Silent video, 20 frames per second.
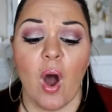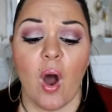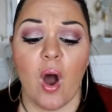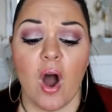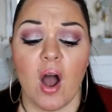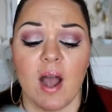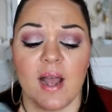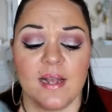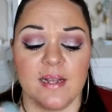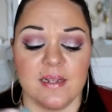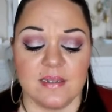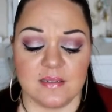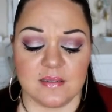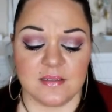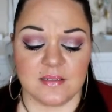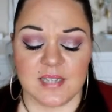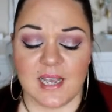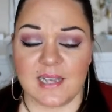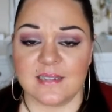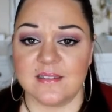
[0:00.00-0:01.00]
I
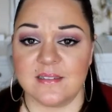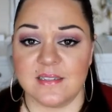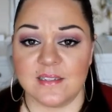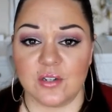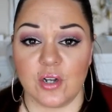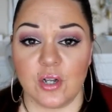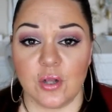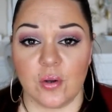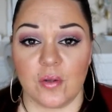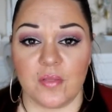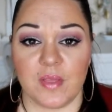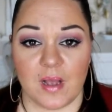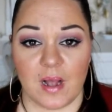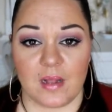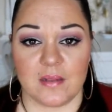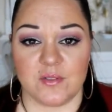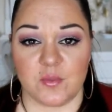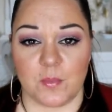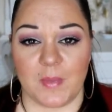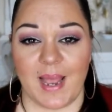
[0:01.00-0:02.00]
tested a lot of the
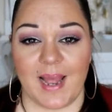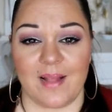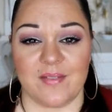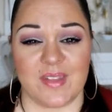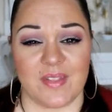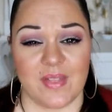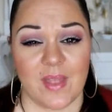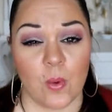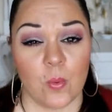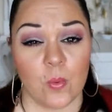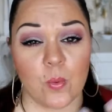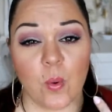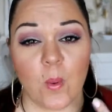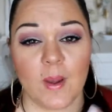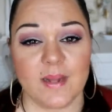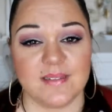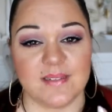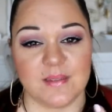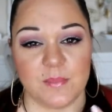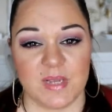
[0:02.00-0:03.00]
colours on my hand and they're all
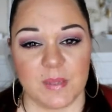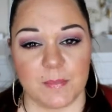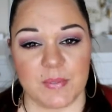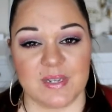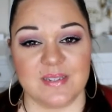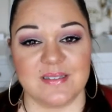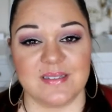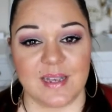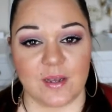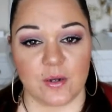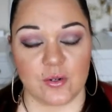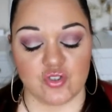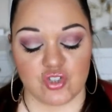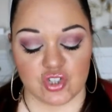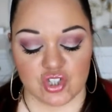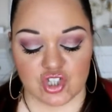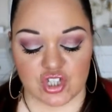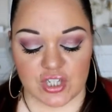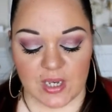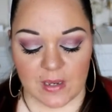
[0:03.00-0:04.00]
quite similar because they are
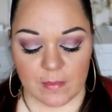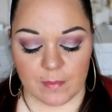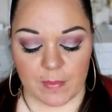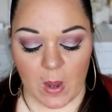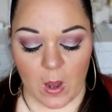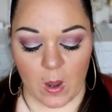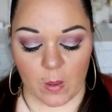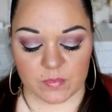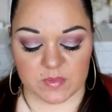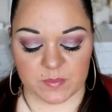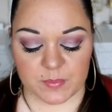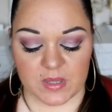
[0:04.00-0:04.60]
just sheer balms,